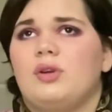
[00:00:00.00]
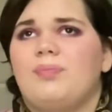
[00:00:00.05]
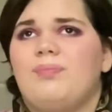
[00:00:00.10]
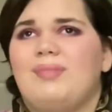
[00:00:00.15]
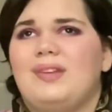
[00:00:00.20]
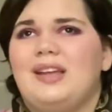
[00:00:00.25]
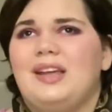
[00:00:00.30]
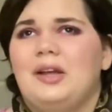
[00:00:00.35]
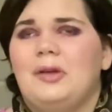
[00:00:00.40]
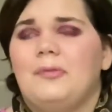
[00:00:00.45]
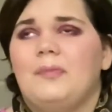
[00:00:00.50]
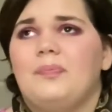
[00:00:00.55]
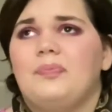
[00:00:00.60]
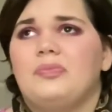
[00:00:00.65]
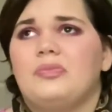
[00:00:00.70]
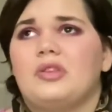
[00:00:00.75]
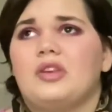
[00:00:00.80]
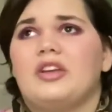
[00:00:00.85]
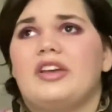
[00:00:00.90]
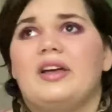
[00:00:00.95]
be
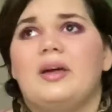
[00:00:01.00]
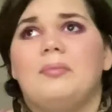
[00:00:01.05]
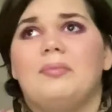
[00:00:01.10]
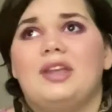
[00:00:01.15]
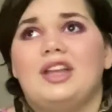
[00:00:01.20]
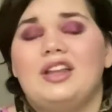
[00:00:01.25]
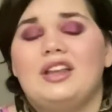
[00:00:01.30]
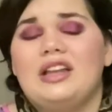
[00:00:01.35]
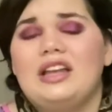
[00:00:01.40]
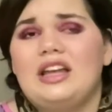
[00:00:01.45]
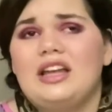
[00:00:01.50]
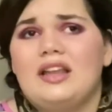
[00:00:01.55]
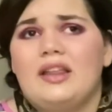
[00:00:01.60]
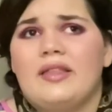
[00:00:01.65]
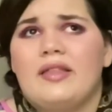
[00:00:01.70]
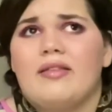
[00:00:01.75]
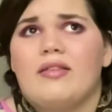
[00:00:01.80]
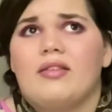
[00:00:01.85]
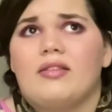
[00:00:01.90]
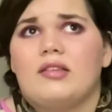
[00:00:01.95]

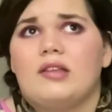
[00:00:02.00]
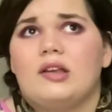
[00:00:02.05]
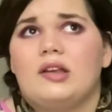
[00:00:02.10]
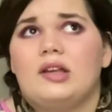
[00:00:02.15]
chameleons.